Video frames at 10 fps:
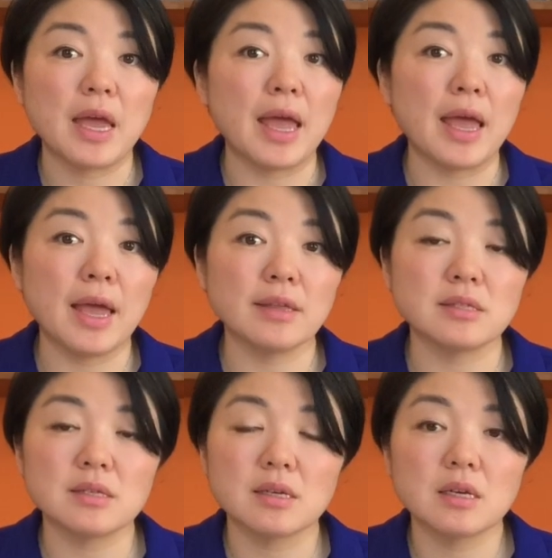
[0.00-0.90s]

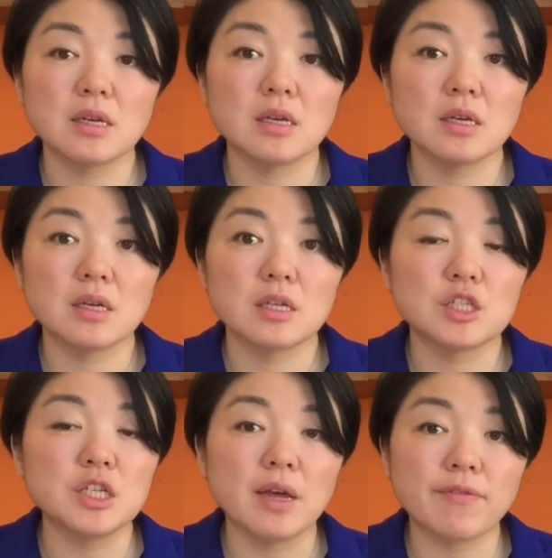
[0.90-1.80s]
And
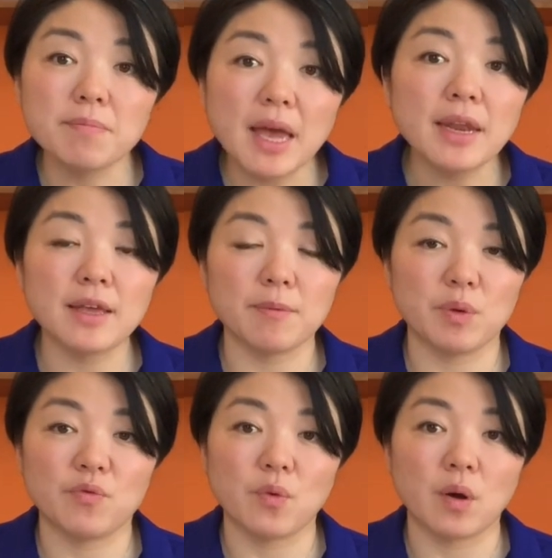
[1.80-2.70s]
she never met him
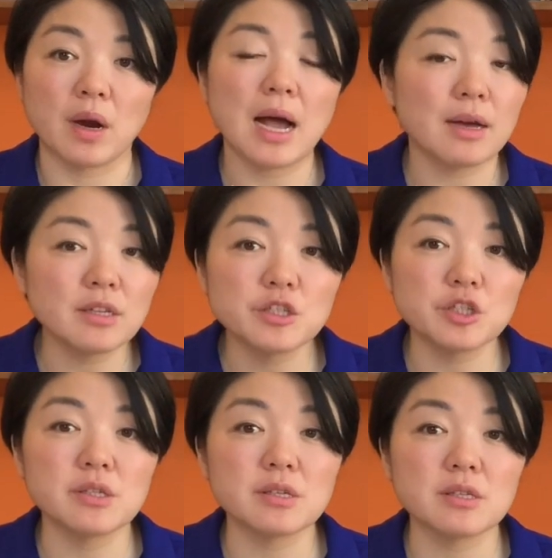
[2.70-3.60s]
before. How did
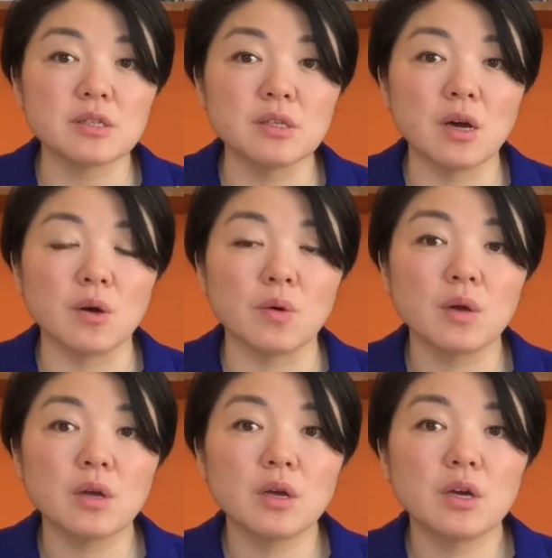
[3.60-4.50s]
Jesus know?
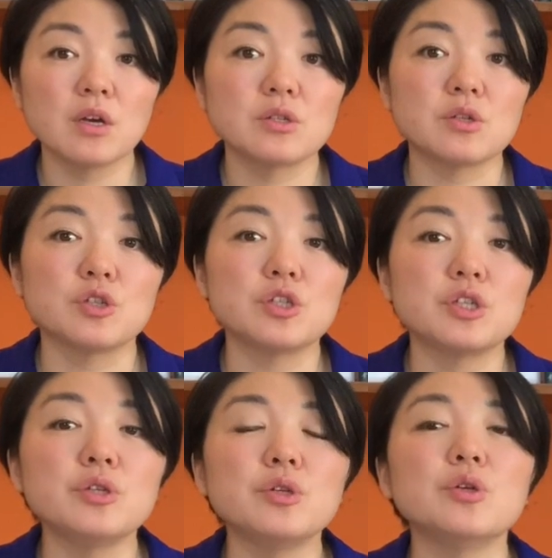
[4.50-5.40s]
So
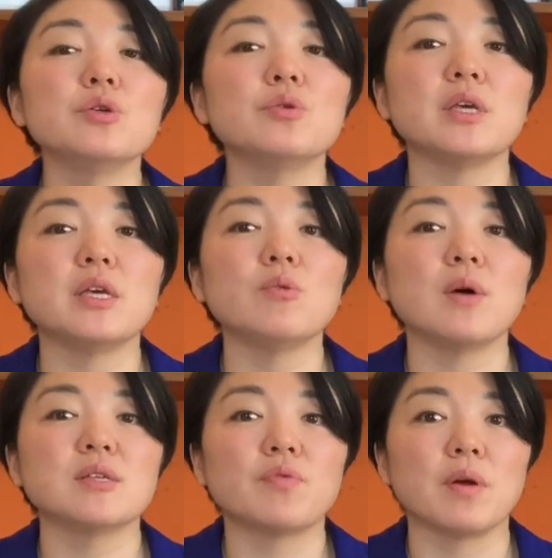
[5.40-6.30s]
she knew he
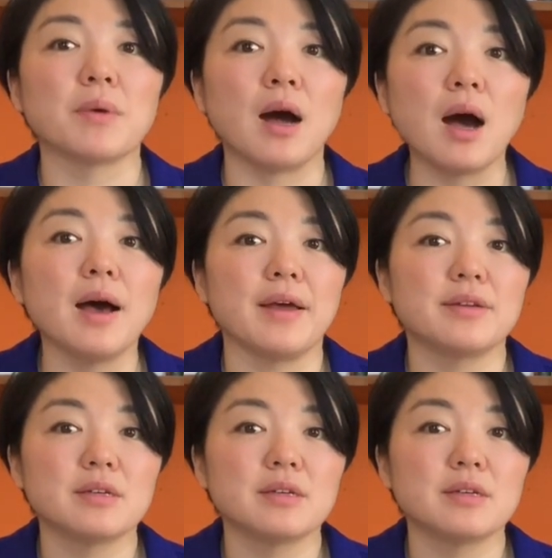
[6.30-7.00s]
was from God.